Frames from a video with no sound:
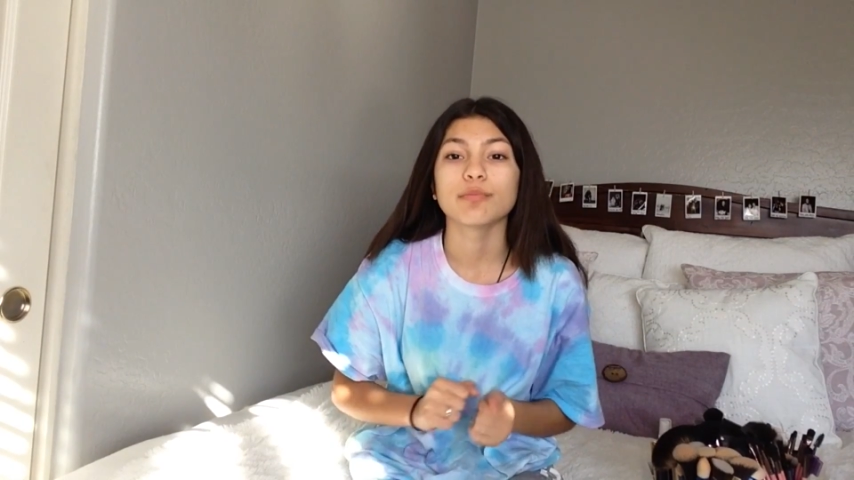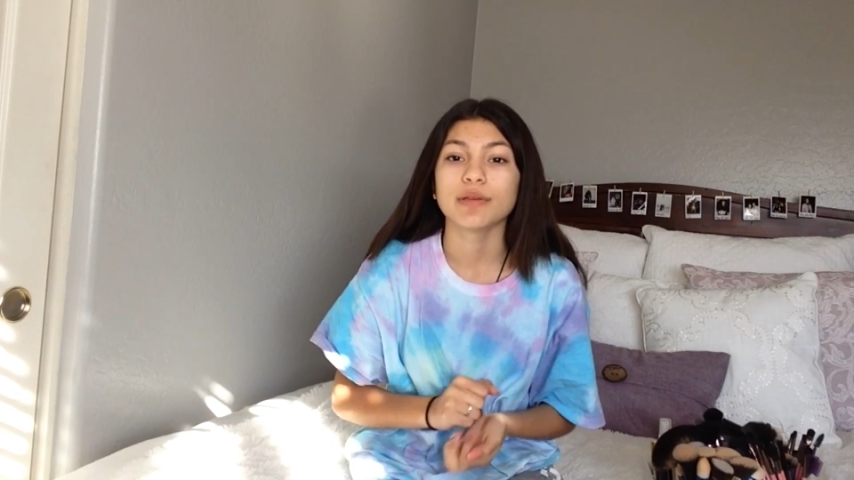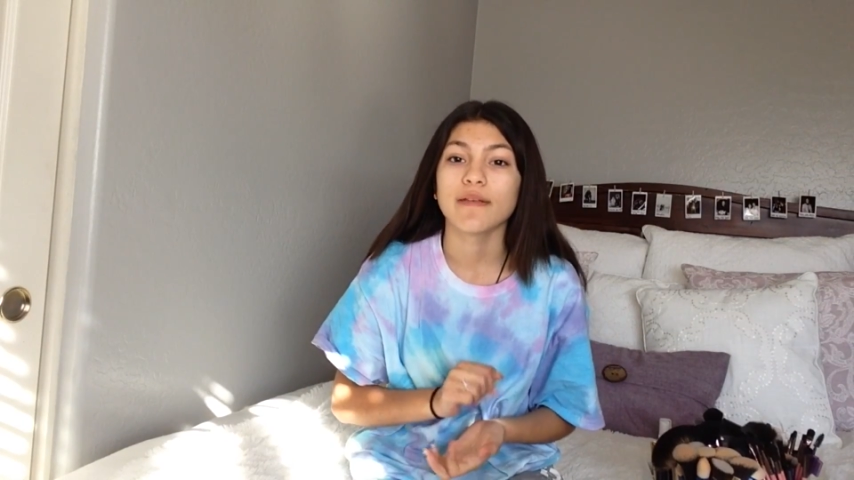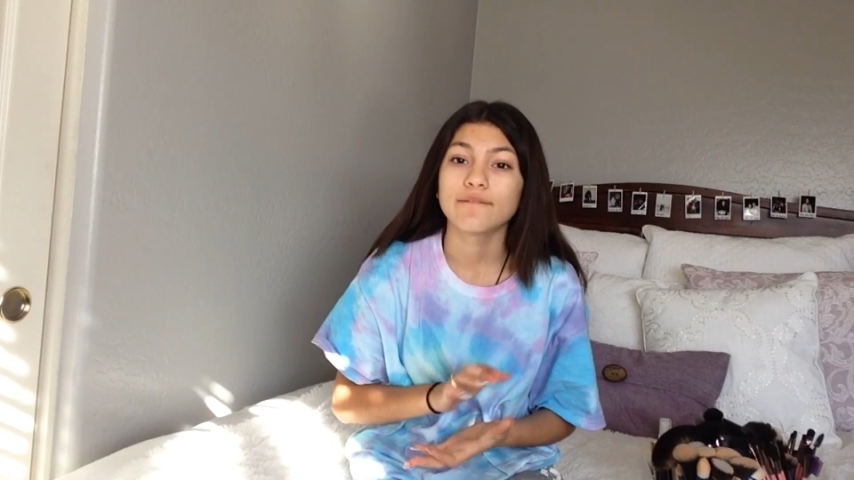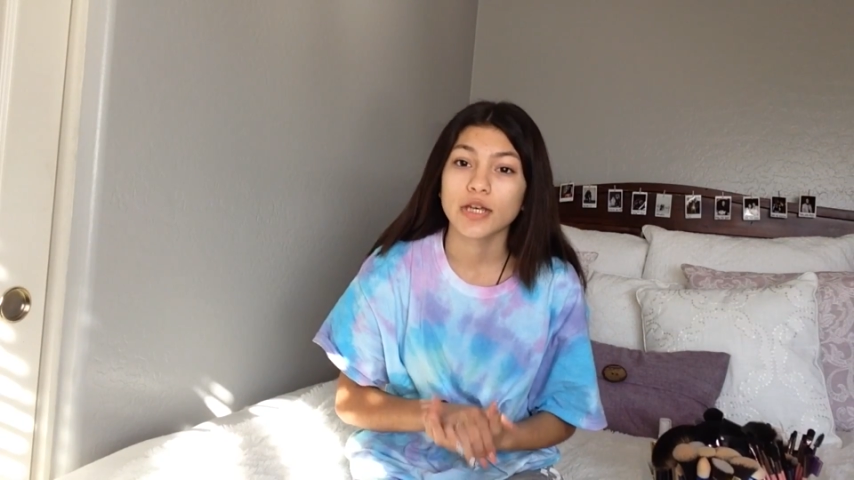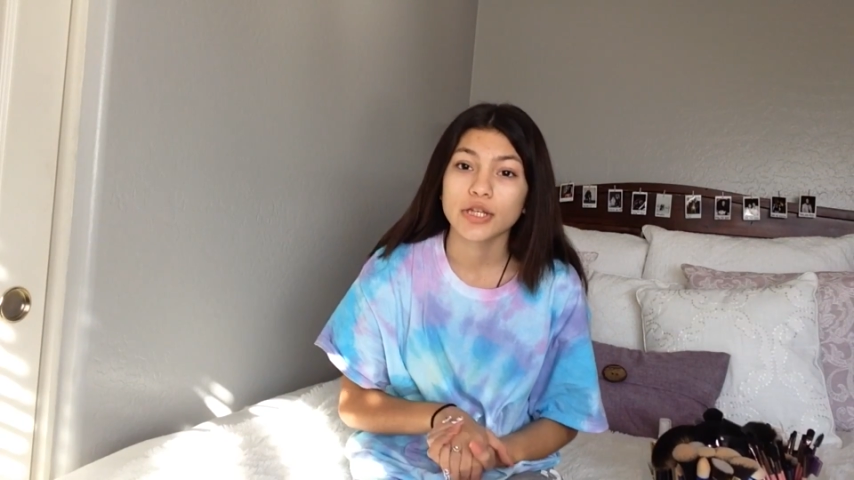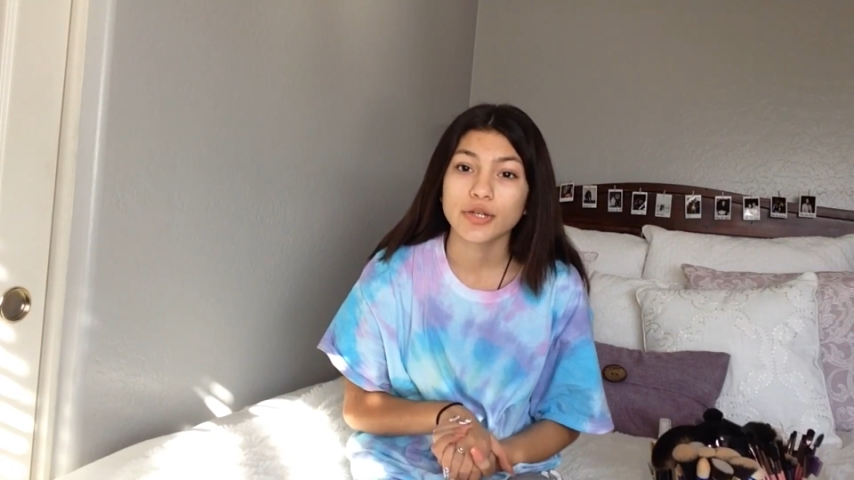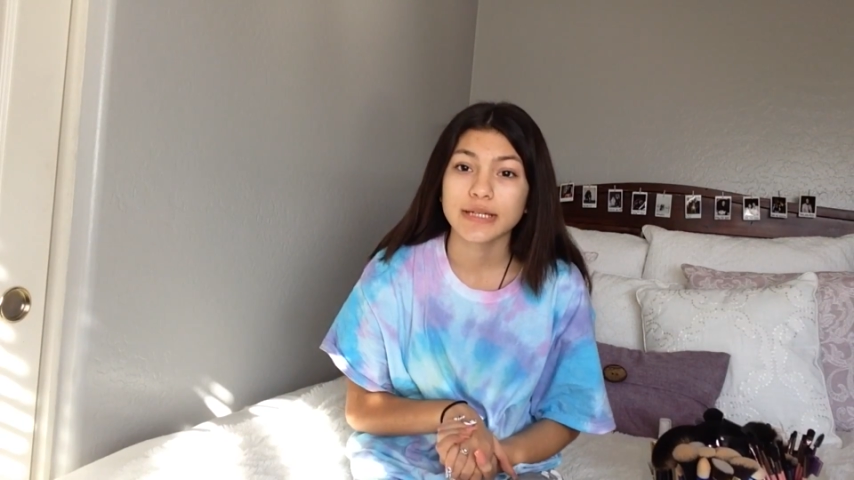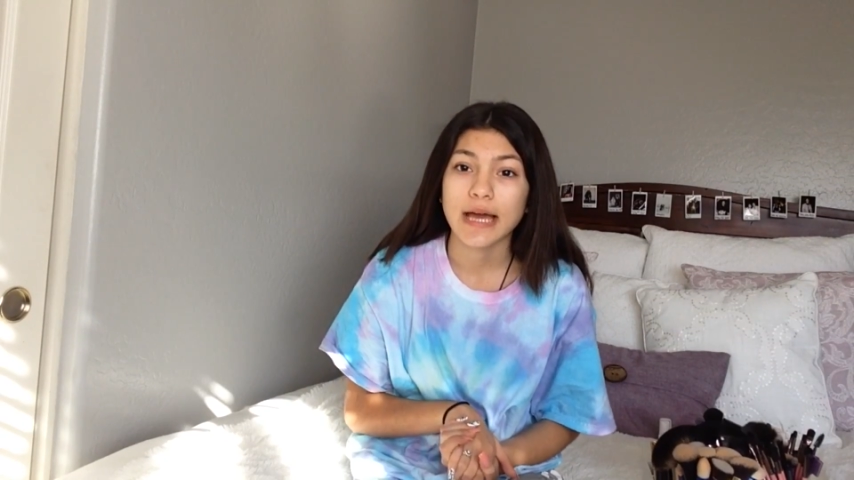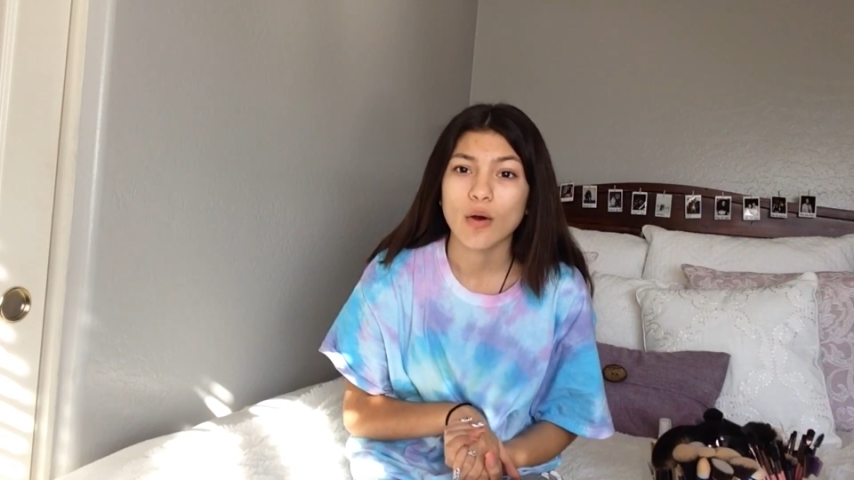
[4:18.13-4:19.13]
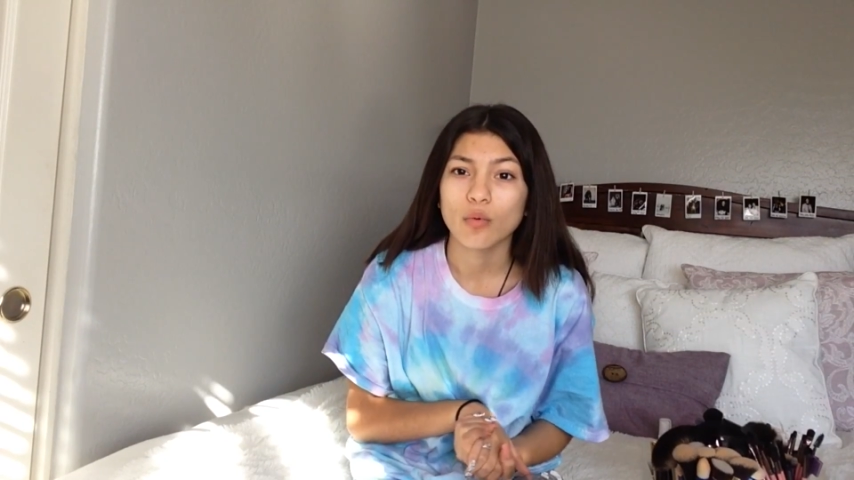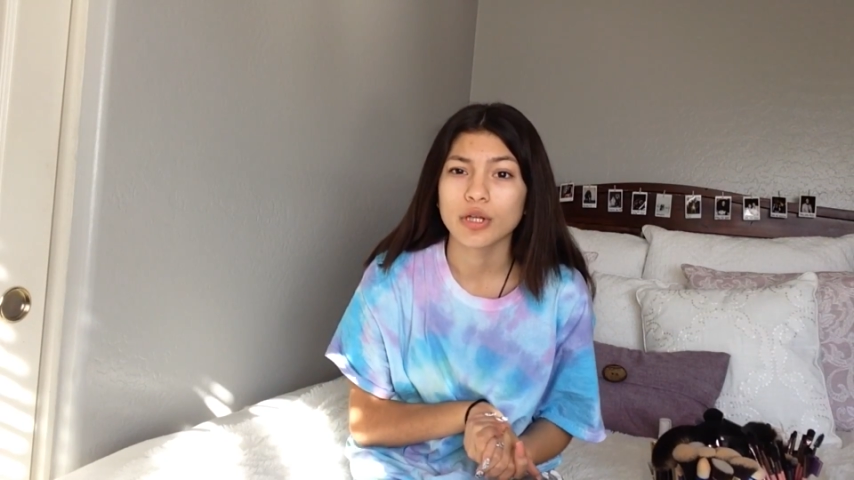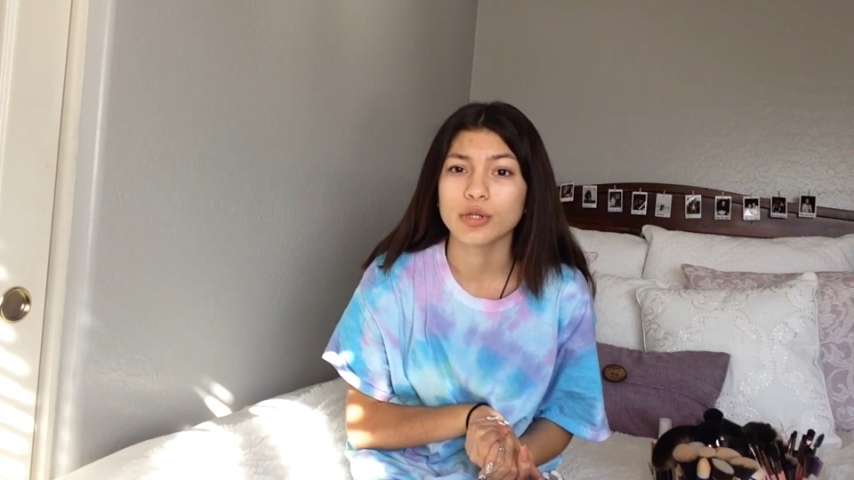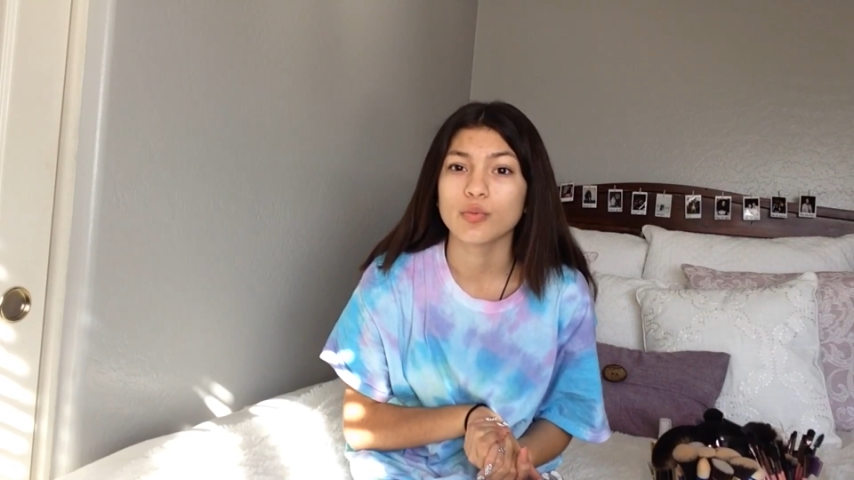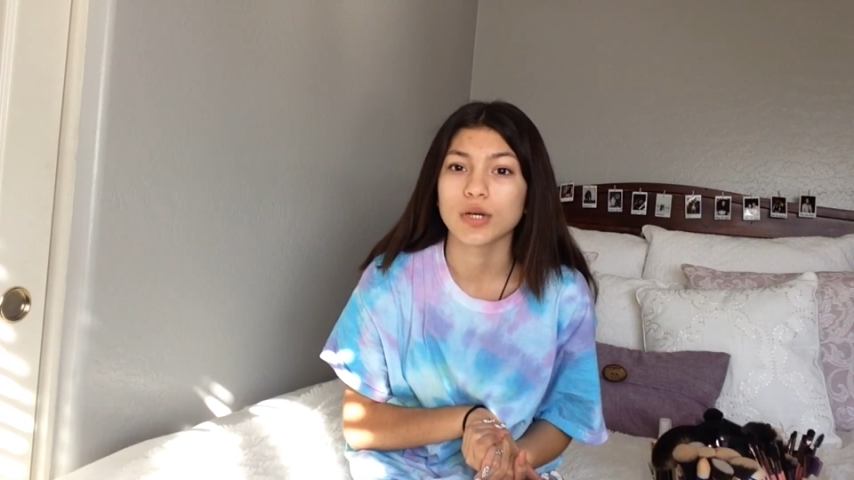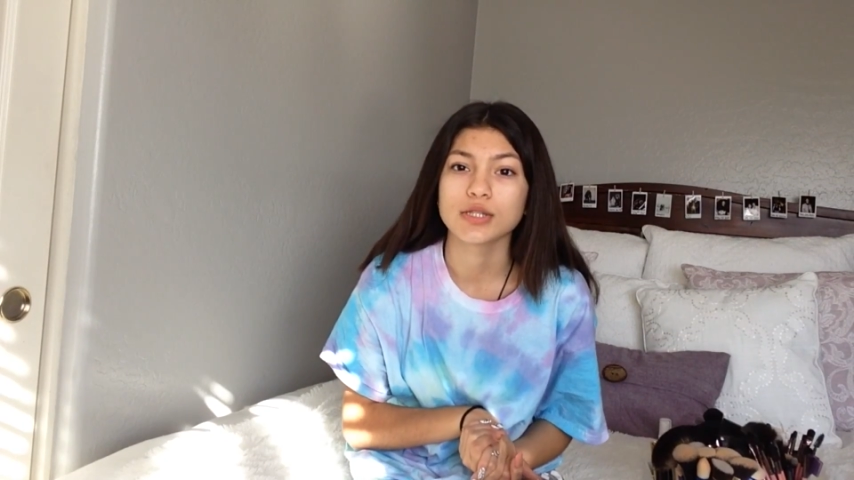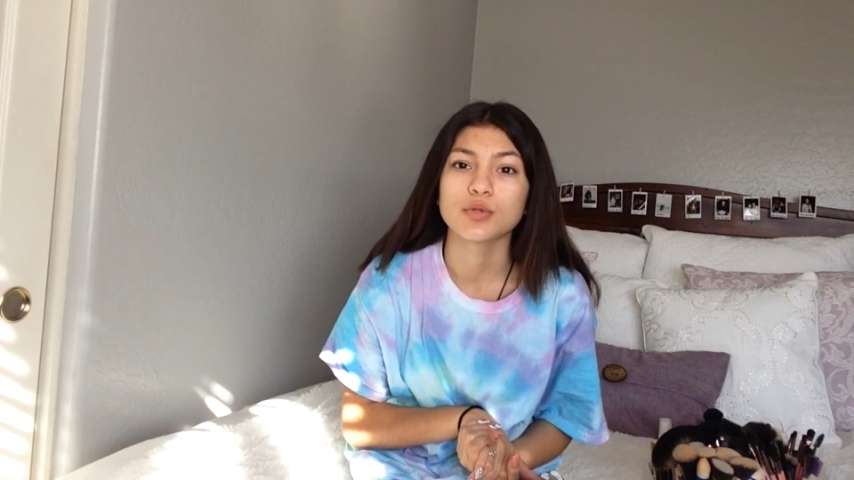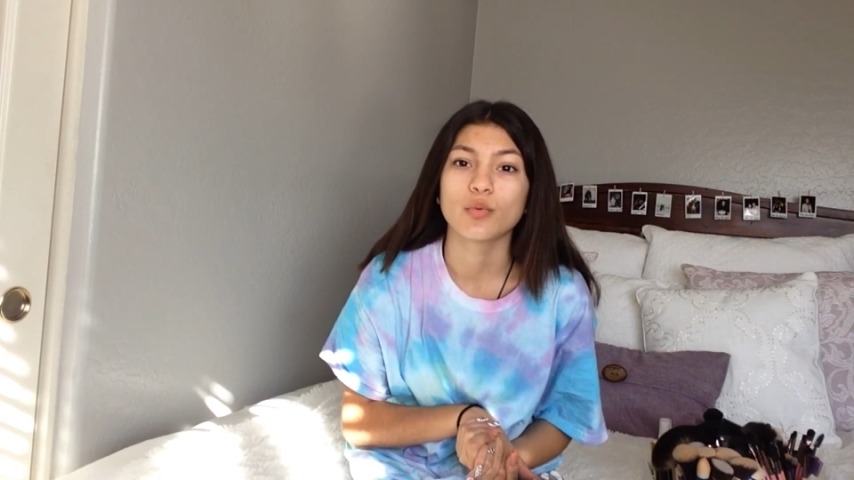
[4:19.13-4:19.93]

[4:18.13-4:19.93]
would be figuring out what you want